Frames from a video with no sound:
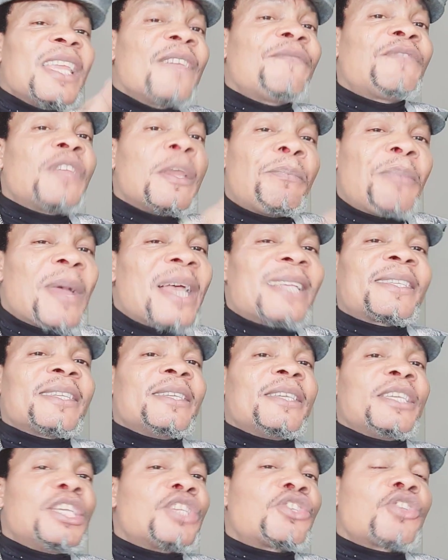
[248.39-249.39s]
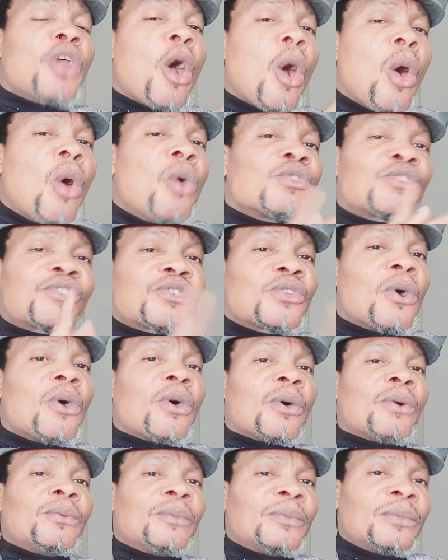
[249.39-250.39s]
if the person is your own
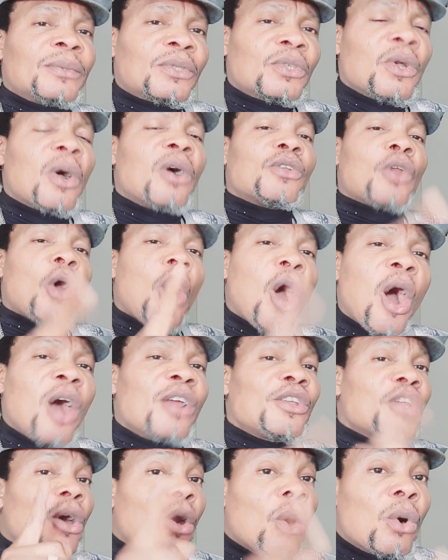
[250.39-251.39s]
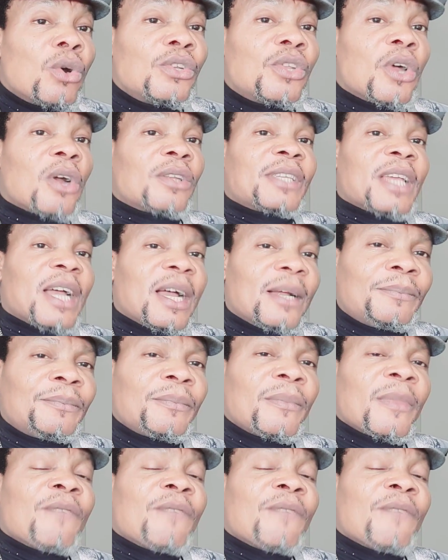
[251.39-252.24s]
son or your own daughter,